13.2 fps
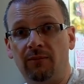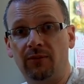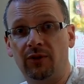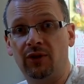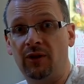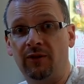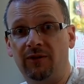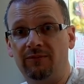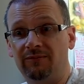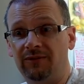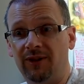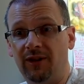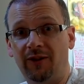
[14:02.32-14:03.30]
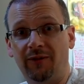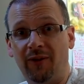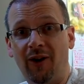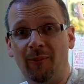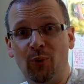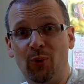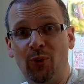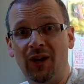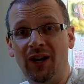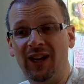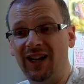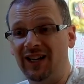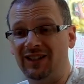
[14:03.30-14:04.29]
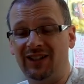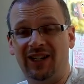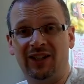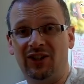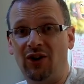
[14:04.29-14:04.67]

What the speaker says: stuff far more. It's